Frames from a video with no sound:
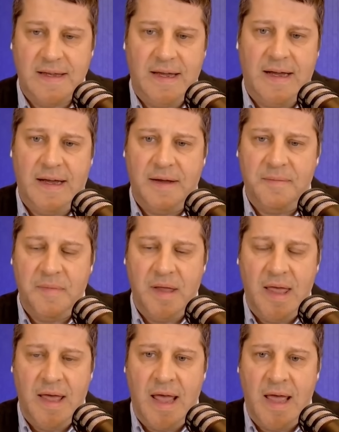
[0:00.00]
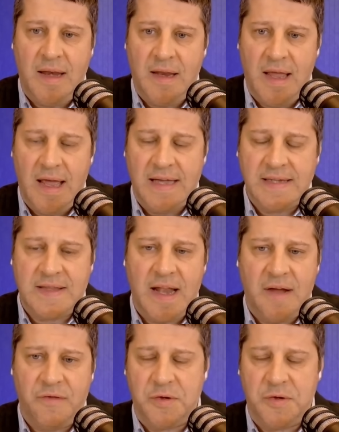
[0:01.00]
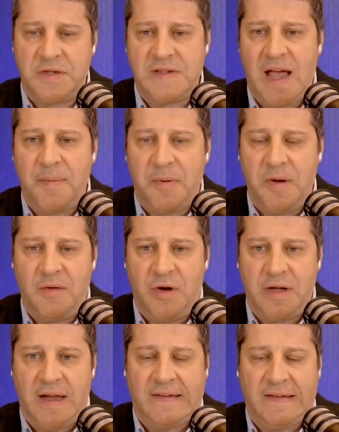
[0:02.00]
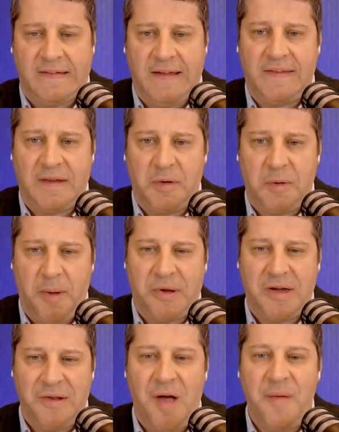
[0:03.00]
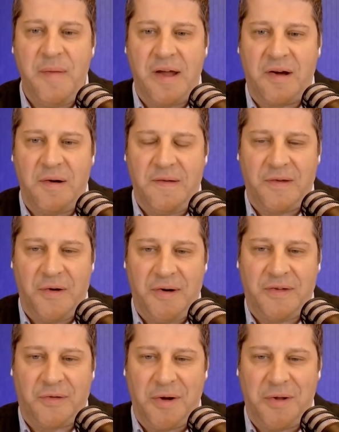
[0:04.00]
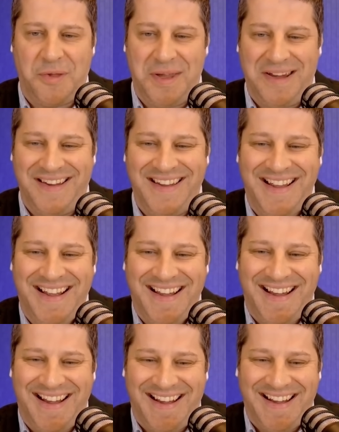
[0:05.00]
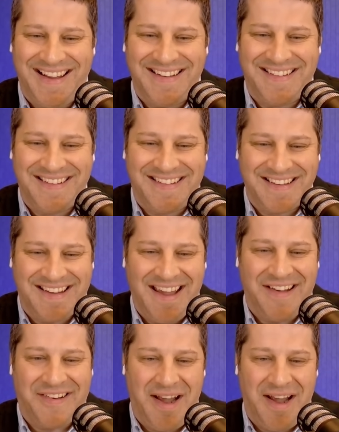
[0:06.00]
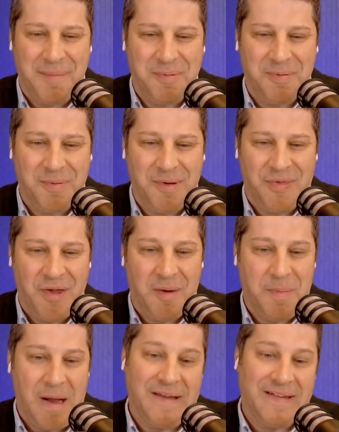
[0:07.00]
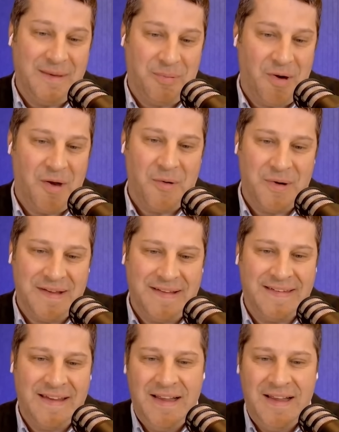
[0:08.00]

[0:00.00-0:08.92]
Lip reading: And as that evolution's happening, one gets the sense that Republican lawmakers are struggling to catch up with their policy priorities.